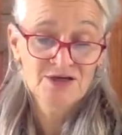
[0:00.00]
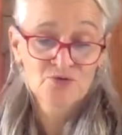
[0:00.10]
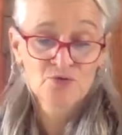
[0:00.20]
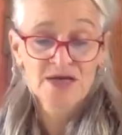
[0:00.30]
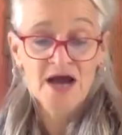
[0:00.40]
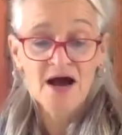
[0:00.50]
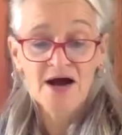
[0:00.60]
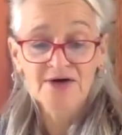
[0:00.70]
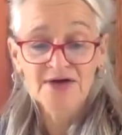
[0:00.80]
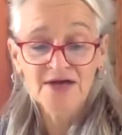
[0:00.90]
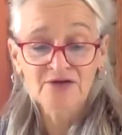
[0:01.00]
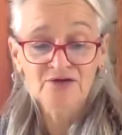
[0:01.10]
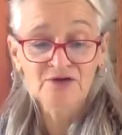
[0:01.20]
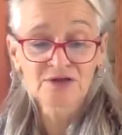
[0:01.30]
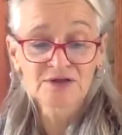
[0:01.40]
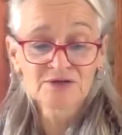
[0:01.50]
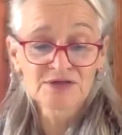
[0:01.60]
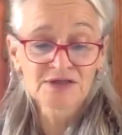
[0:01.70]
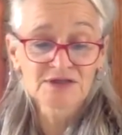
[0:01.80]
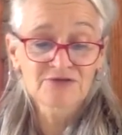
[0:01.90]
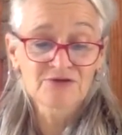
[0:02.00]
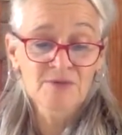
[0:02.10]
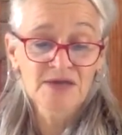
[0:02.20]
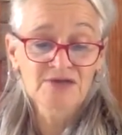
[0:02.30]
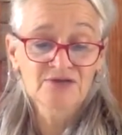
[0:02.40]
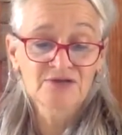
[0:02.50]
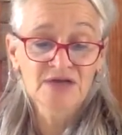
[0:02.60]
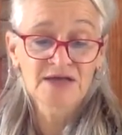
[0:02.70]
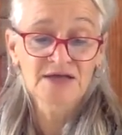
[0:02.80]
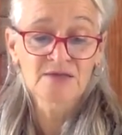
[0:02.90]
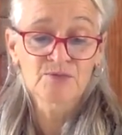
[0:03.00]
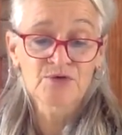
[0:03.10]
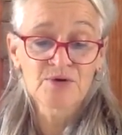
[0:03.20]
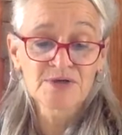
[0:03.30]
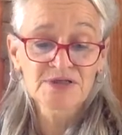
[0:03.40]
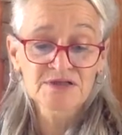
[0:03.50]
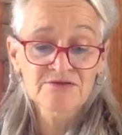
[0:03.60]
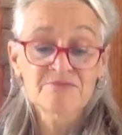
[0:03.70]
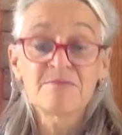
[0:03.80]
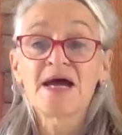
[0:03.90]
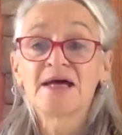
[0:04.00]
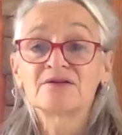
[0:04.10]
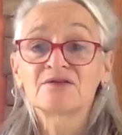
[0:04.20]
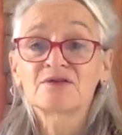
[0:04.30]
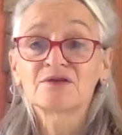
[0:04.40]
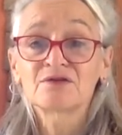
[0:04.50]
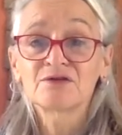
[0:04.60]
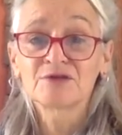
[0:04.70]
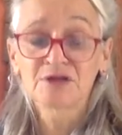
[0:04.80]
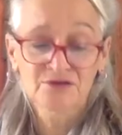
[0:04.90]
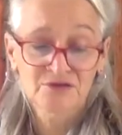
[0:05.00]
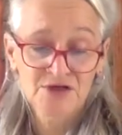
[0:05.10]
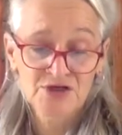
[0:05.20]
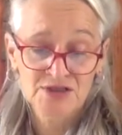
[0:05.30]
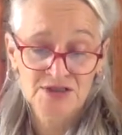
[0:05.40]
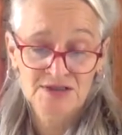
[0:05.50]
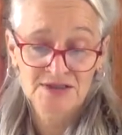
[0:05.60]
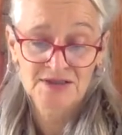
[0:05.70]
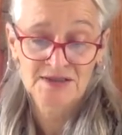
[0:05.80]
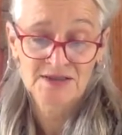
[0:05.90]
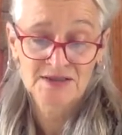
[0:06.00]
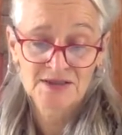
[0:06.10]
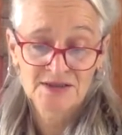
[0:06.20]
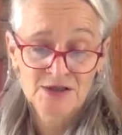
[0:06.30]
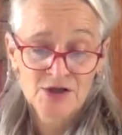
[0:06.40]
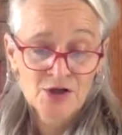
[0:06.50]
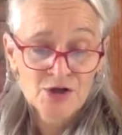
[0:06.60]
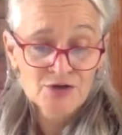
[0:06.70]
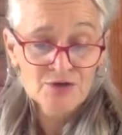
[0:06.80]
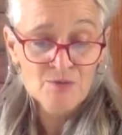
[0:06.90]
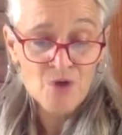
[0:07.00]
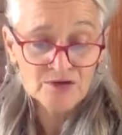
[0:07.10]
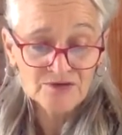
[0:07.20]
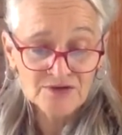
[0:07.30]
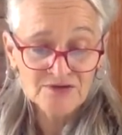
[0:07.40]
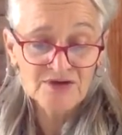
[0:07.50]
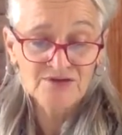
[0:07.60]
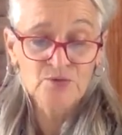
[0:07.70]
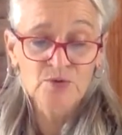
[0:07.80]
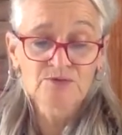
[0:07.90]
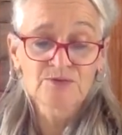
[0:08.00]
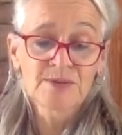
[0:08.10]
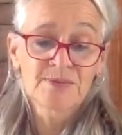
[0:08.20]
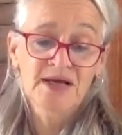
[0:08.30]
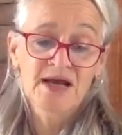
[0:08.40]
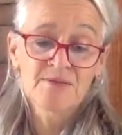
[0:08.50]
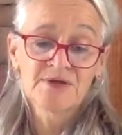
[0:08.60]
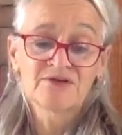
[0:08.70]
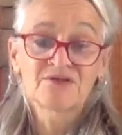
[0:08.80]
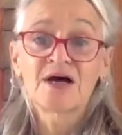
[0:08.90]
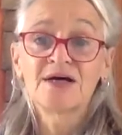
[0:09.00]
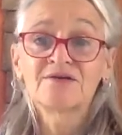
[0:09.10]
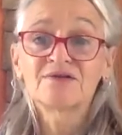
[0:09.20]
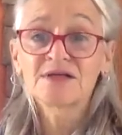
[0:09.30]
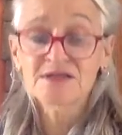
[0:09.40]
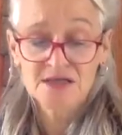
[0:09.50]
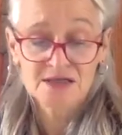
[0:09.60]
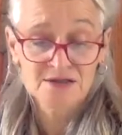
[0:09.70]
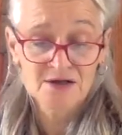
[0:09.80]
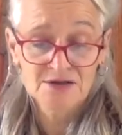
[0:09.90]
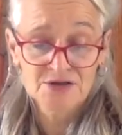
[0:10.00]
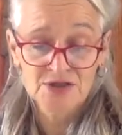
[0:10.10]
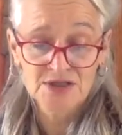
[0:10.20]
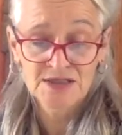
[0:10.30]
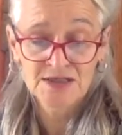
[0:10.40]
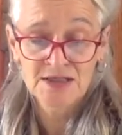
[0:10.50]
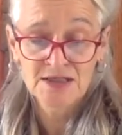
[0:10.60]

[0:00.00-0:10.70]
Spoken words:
we are excluded from understanding primitive man's civilization. The more successful we become in science and technology,